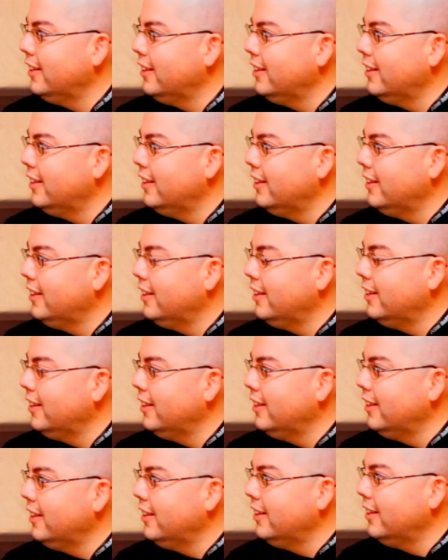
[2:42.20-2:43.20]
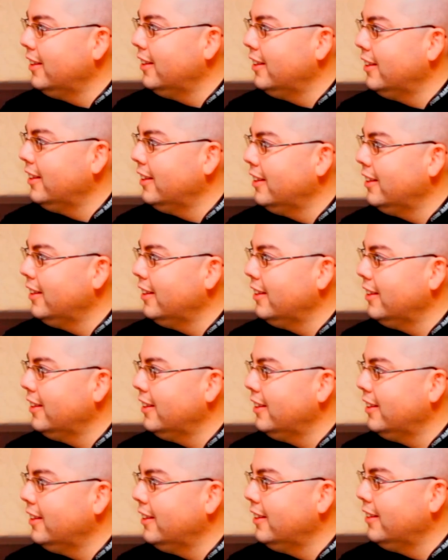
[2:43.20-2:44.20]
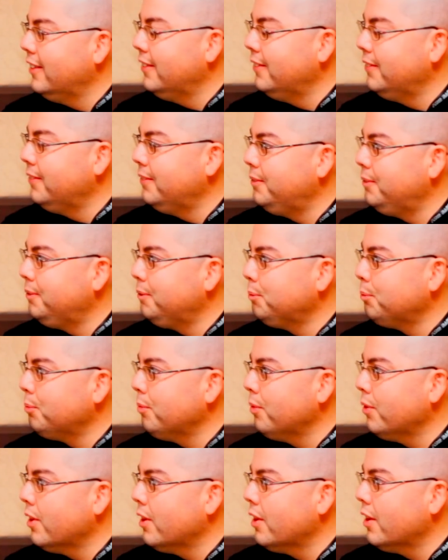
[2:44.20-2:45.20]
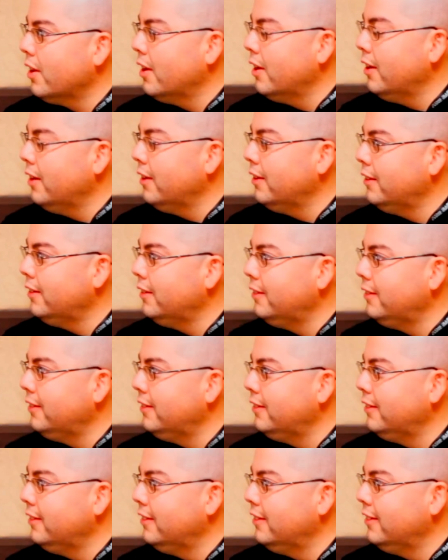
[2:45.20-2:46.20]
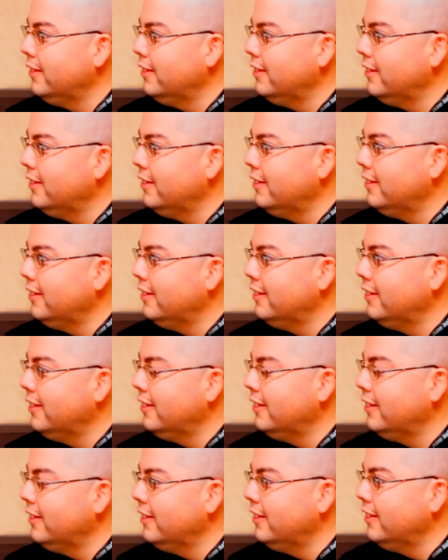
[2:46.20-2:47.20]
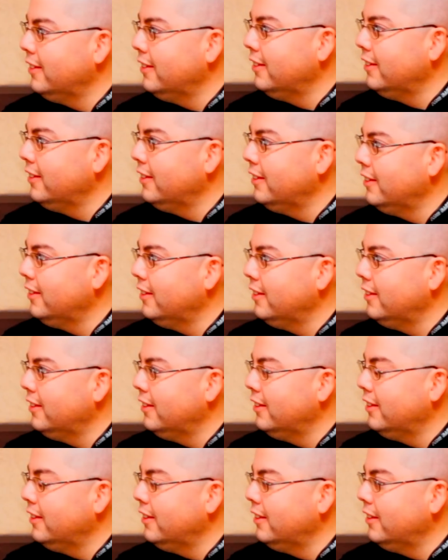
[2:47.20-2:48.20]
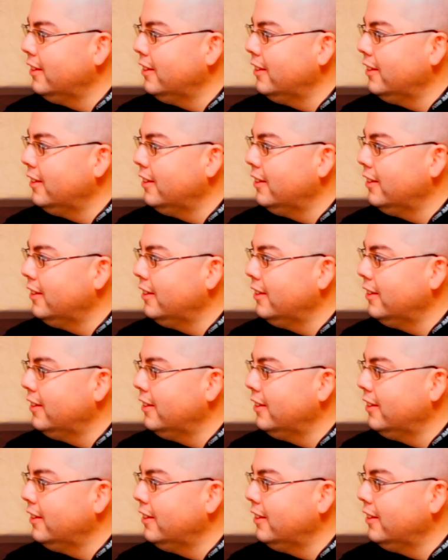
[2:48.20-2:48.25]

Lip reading: [no speech]